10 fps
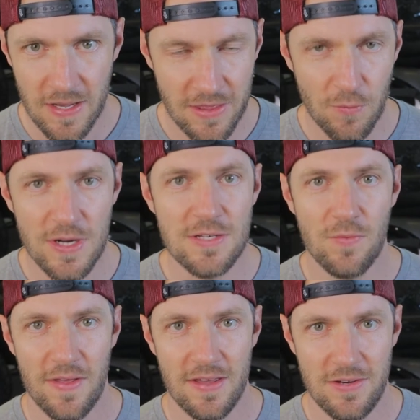And the reason
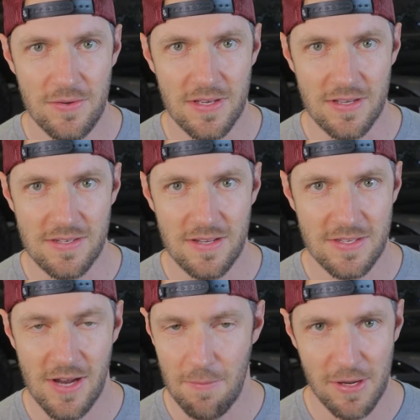why they do this,
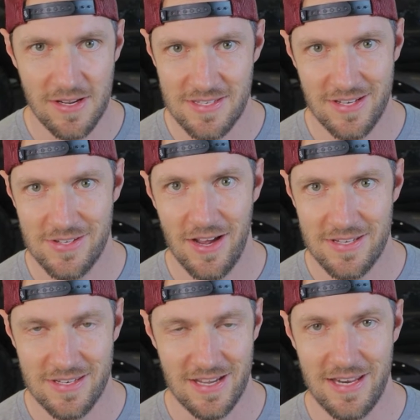it's not because the
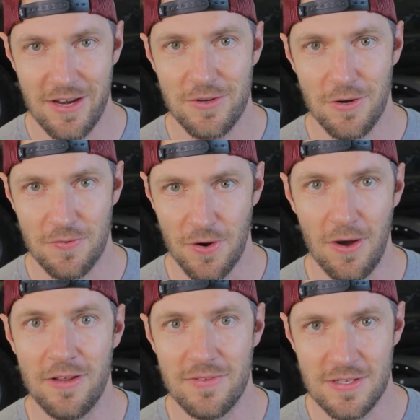exhaust is identical for
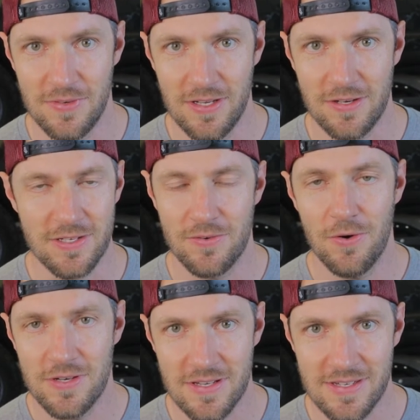all of these vehicles, of
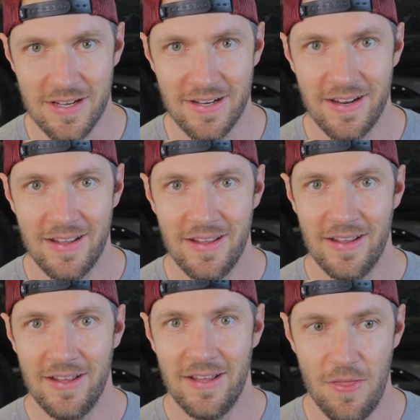course it's not.
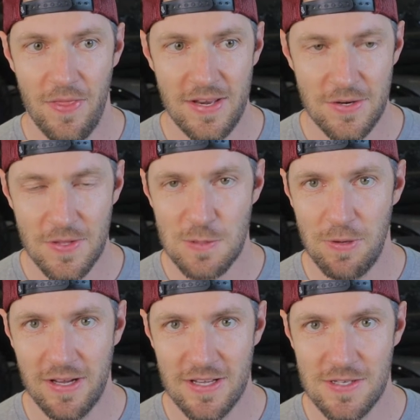They do this
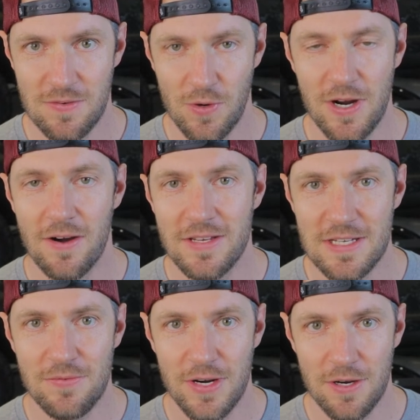because
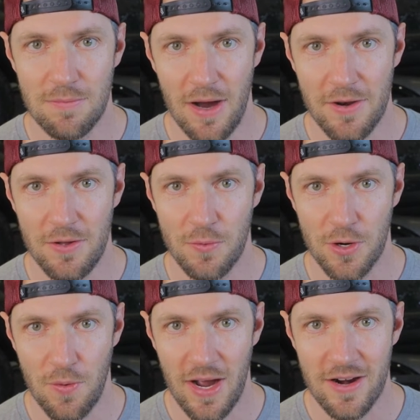regardless of what your model
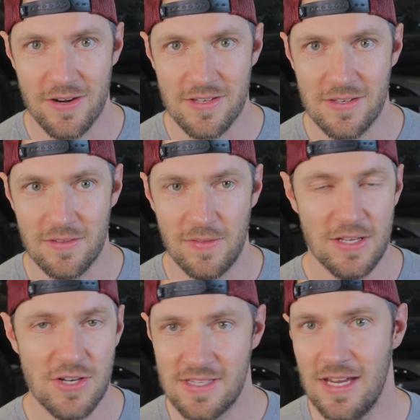requires, they
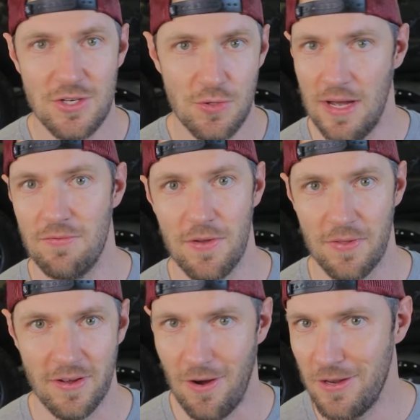just send you
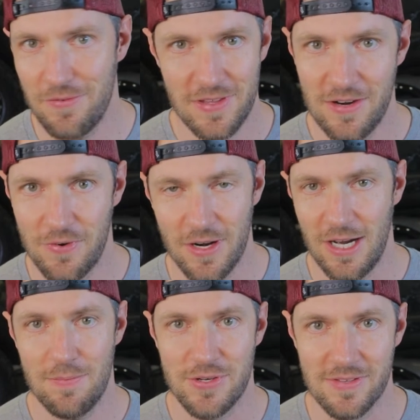everything, all of the different
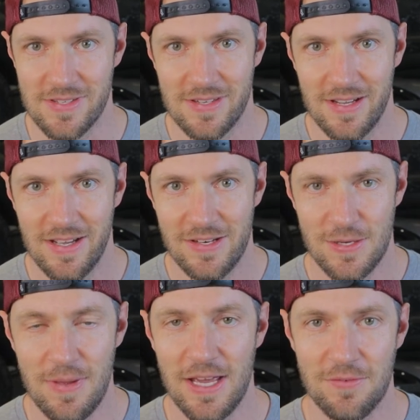options
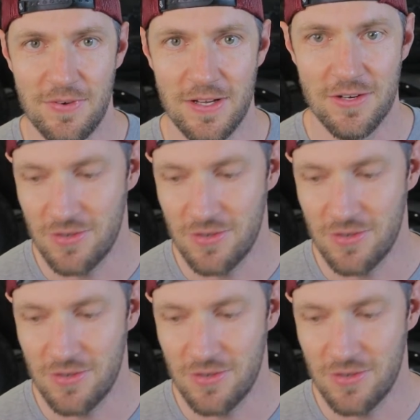to make it fit your